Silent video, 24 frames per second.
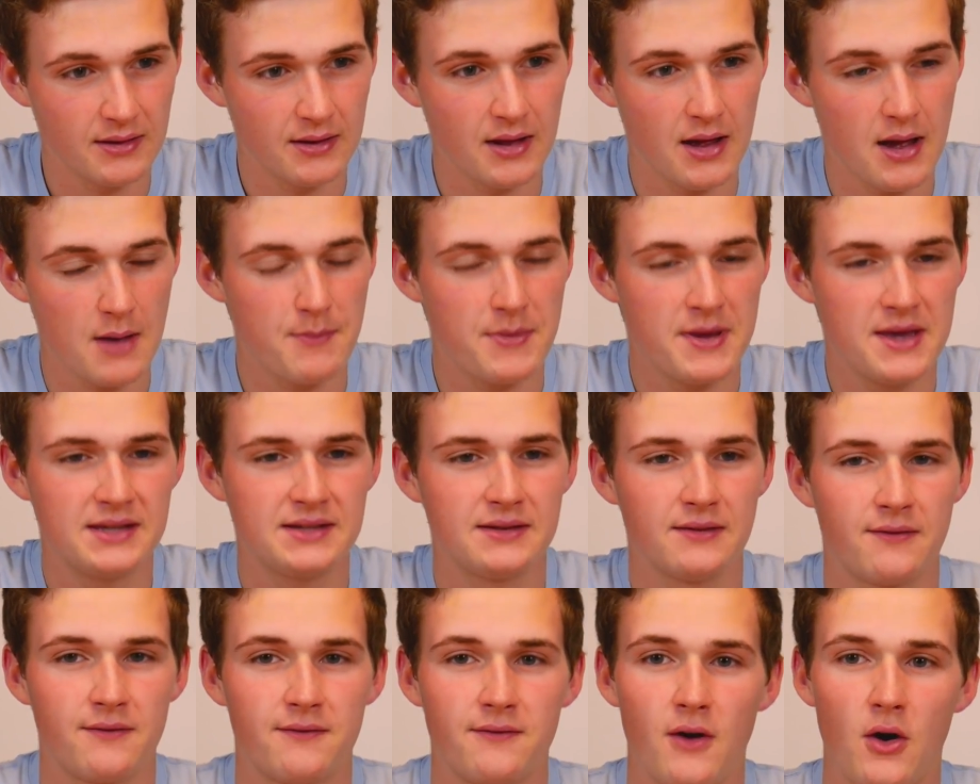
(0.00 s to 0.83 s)
a piece
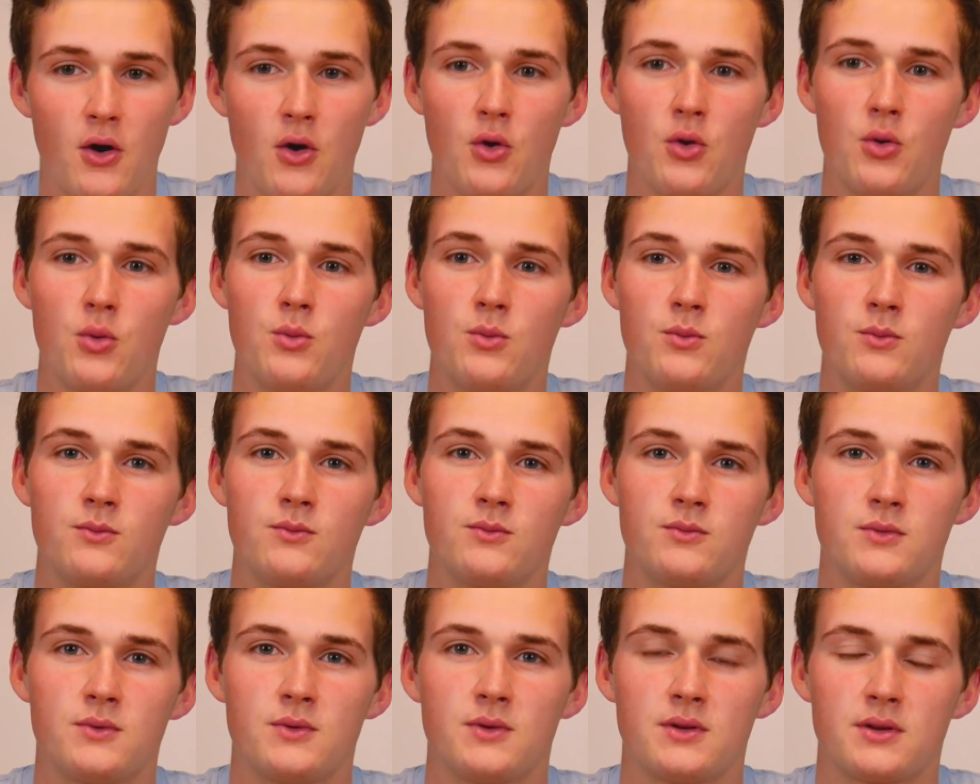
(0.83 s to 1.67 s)
of foam
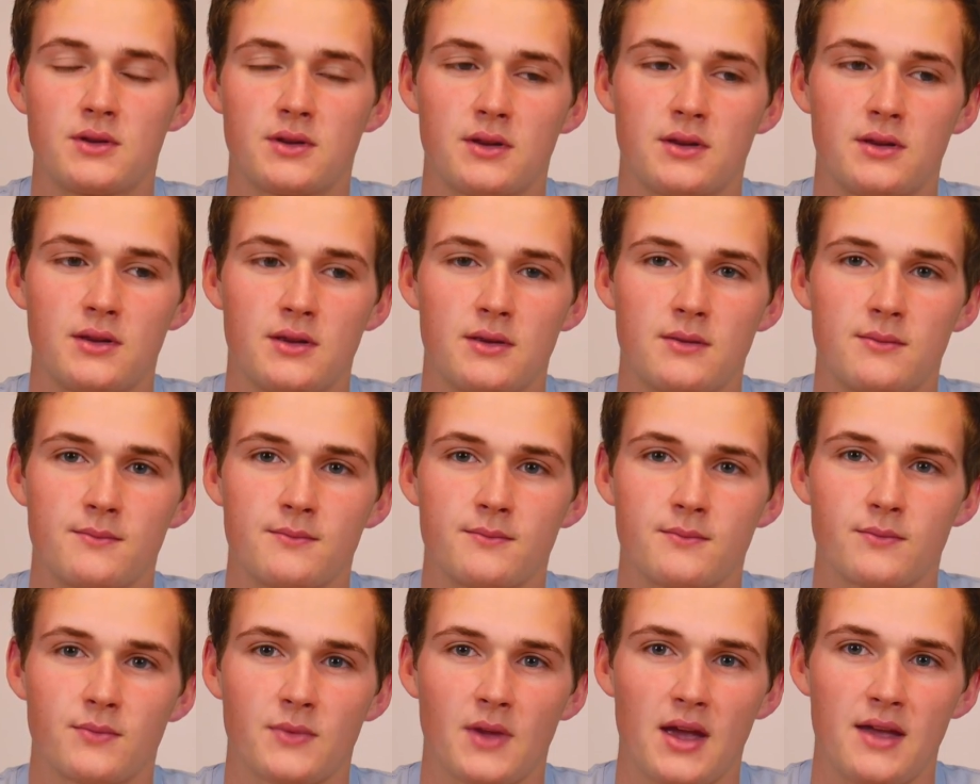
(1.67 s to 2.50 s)

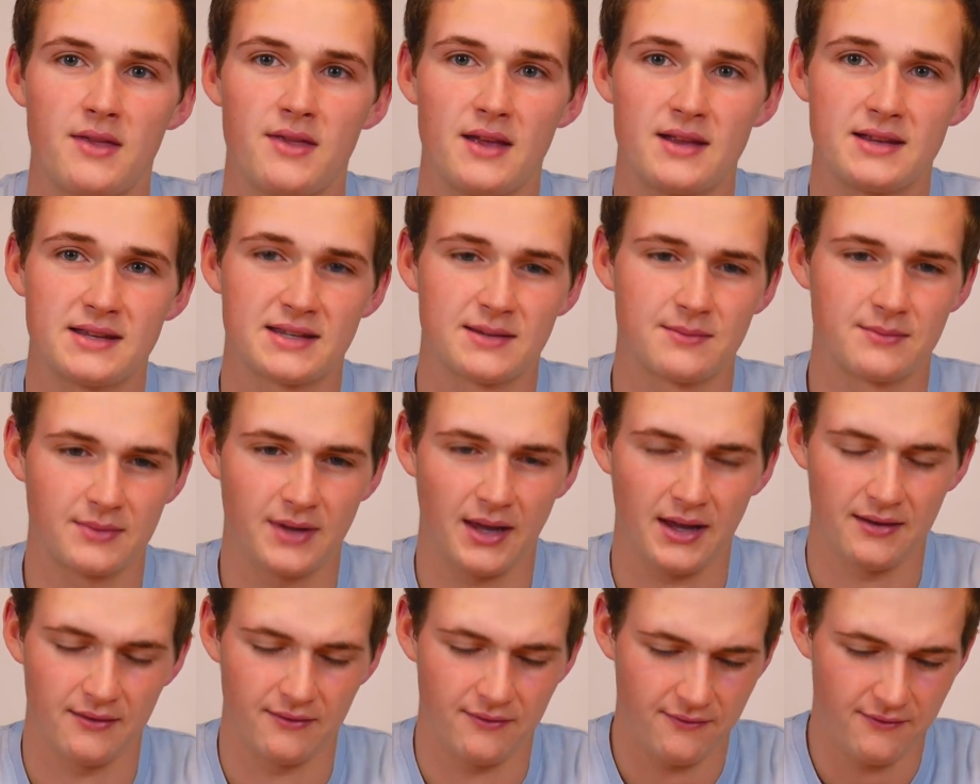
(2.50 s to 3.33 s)
and then some
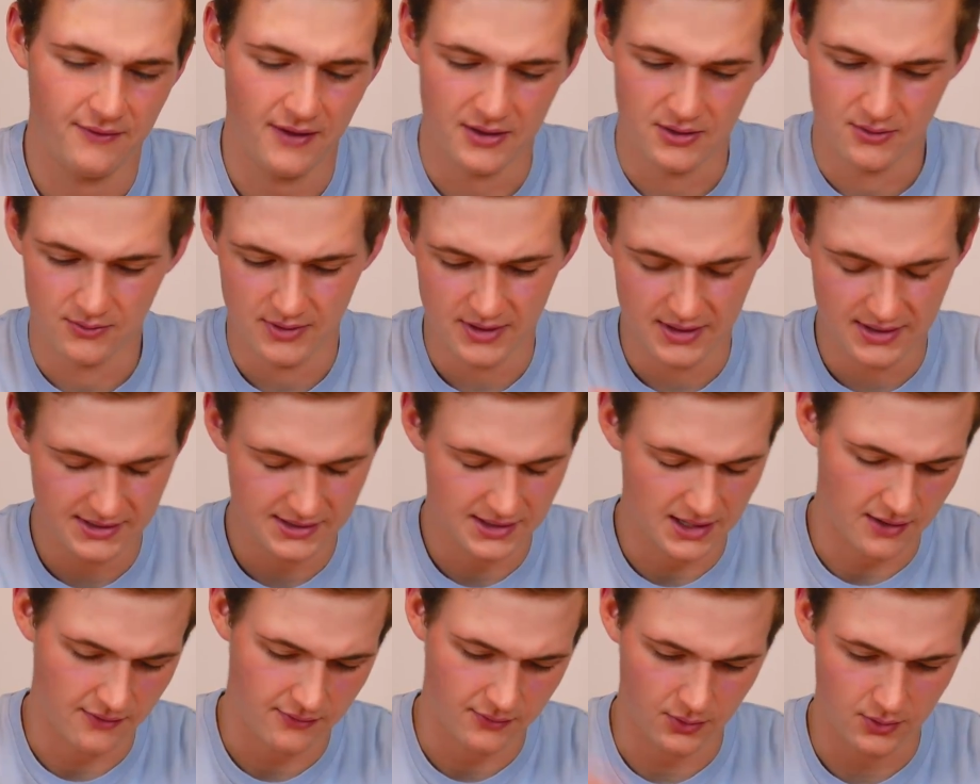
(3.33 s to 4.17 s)
kind of feathery
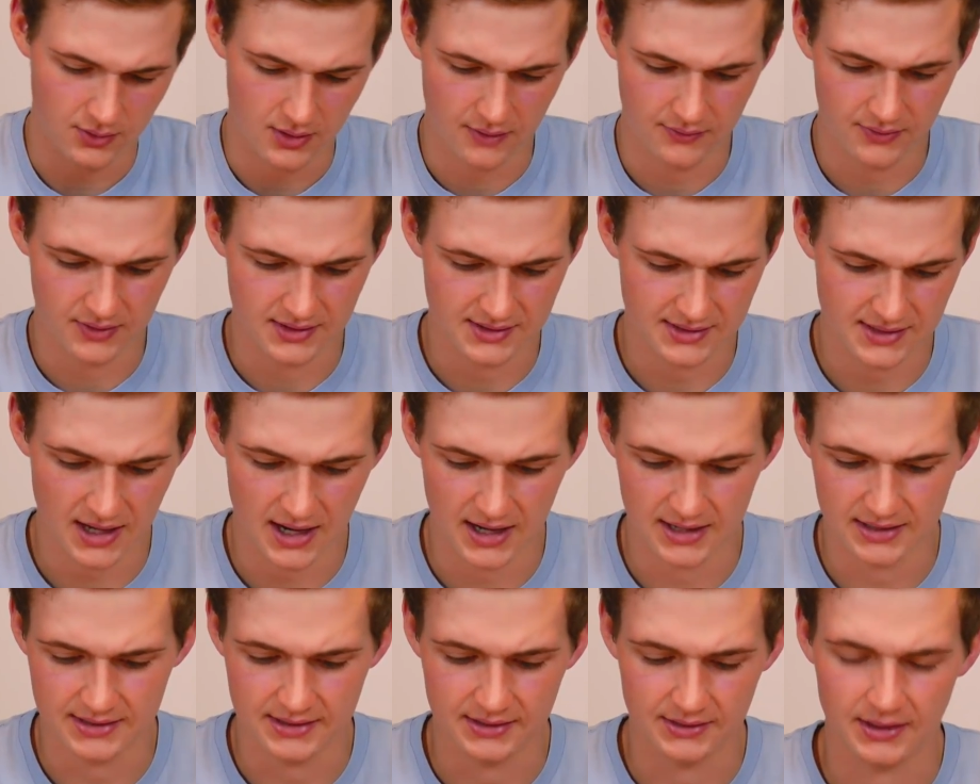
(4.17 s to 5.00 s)
stuff going off the
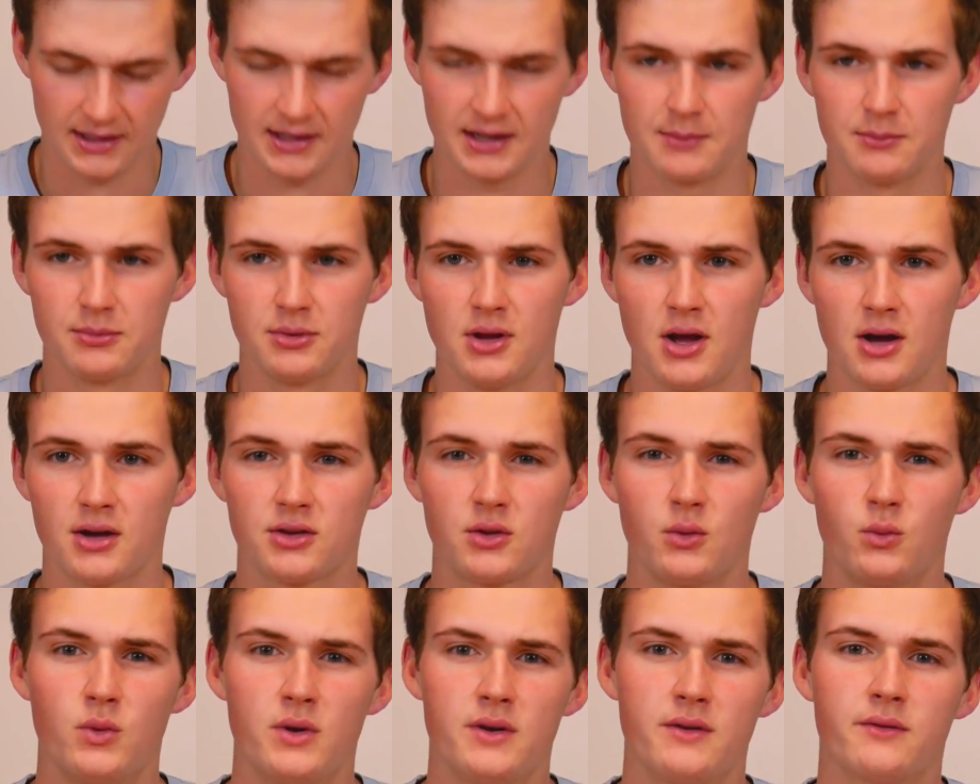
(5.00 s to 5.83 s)
side to kind of block the
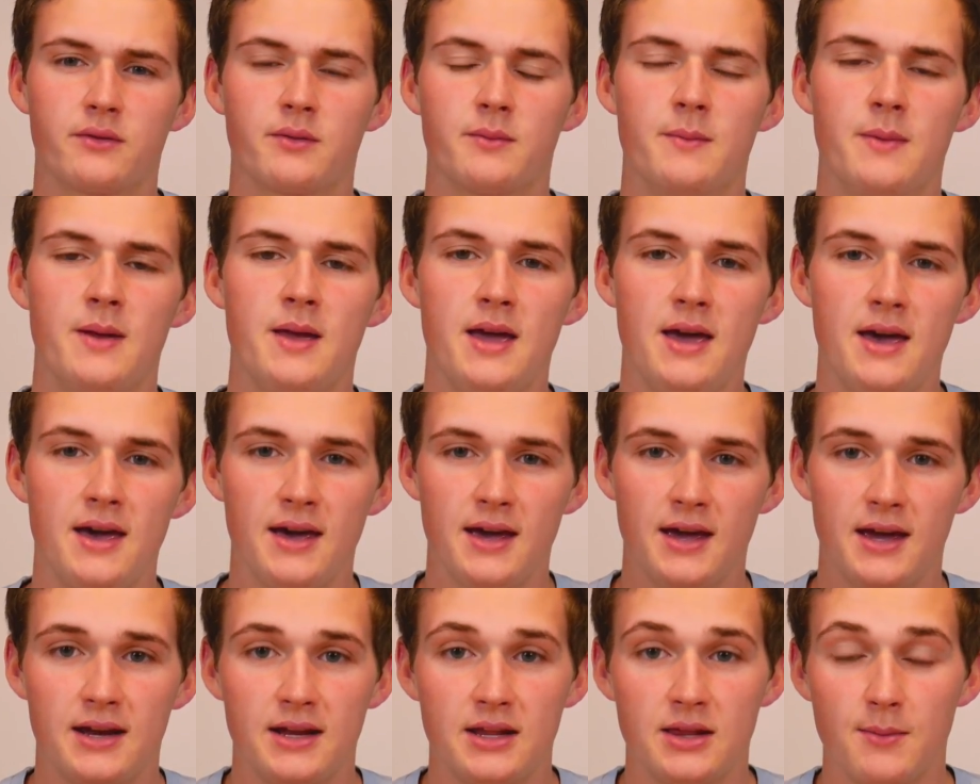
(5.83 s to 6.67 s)
wind from
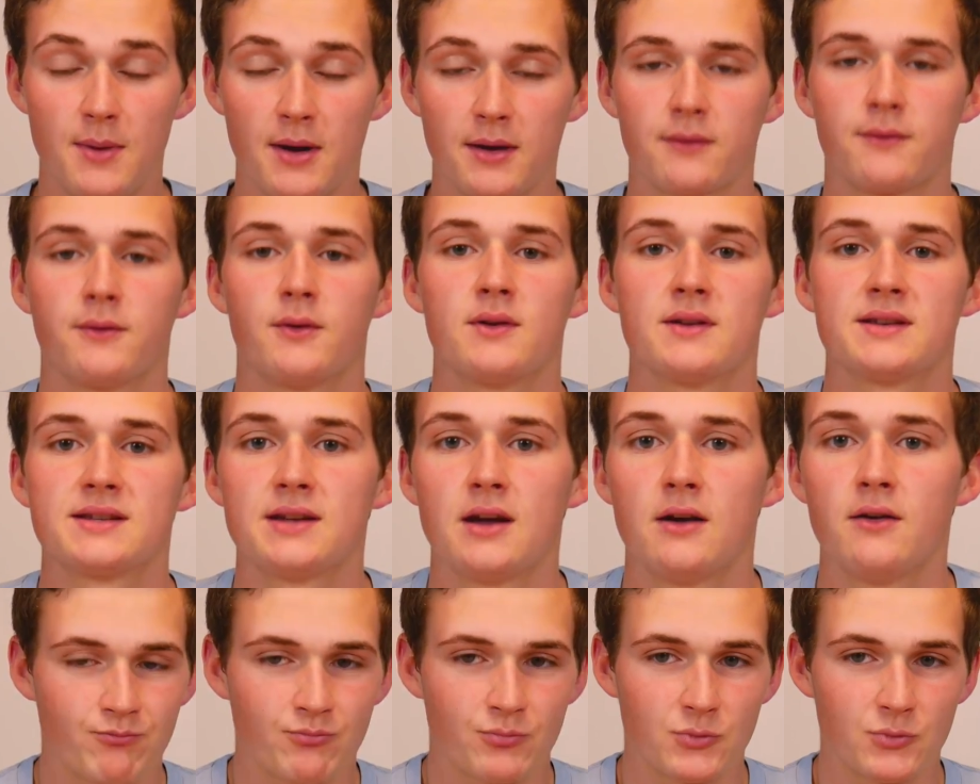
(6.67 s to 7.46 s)
hitting the microphone itself.